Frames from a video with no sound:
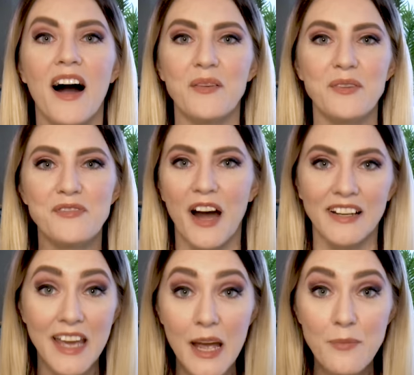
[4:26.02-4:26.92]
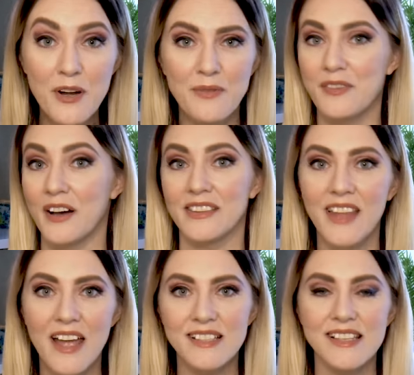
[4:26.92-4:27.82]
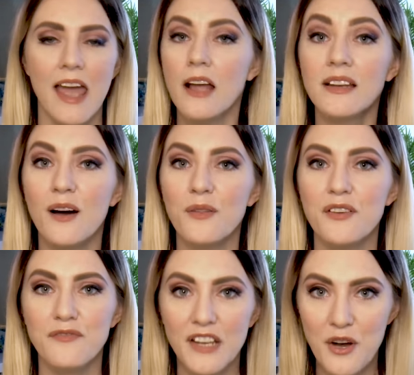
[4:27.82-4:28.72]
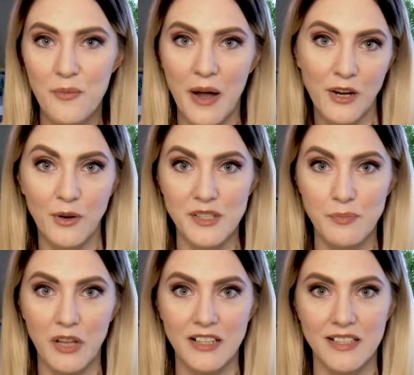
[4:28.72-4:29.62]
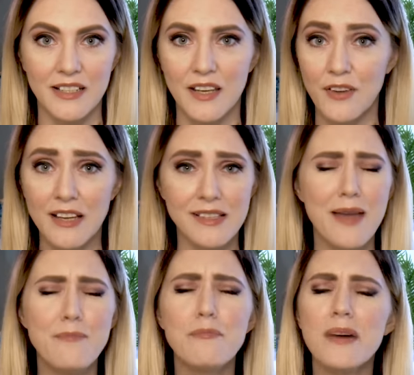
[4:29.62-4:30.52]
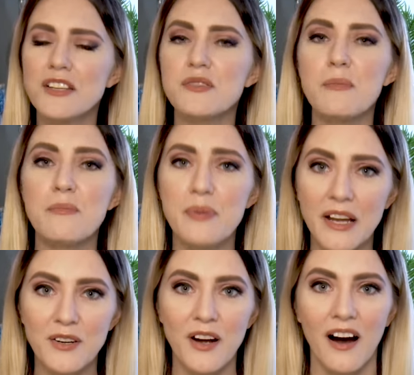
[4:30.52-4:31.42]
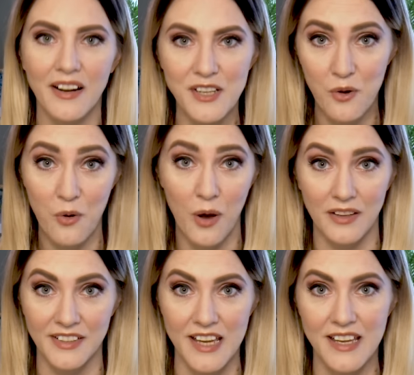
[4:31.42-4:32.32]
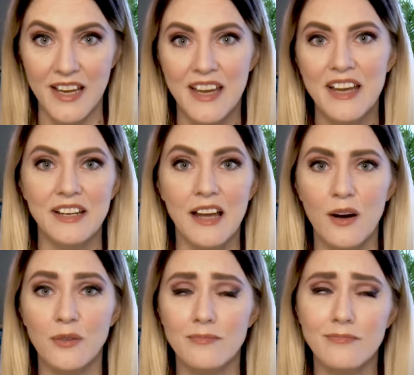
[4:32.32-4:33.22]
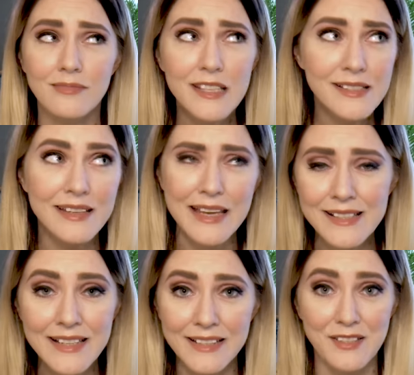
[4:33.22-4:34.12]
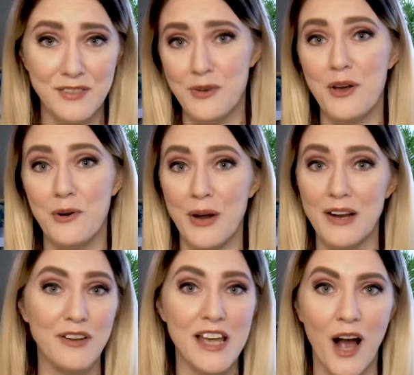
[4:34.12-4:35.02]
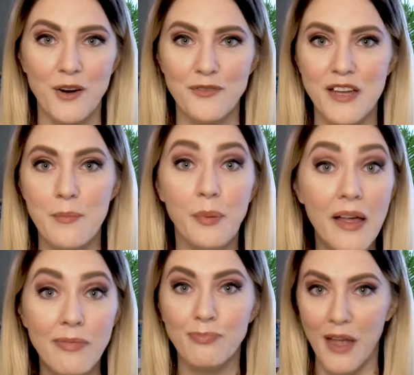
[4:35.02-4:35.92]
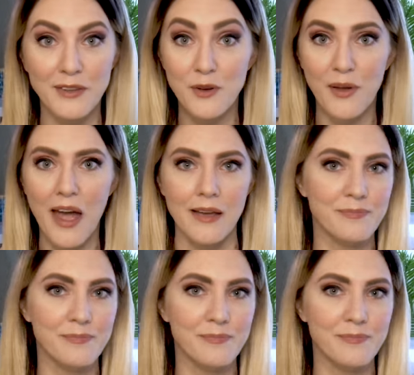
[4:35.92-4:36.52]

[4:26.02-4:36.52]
We've got camera, we've got lights, and now the Video Micro is plugged in, giving us a much better audio quality. Now, this isn't studio grade videography, but that's okay.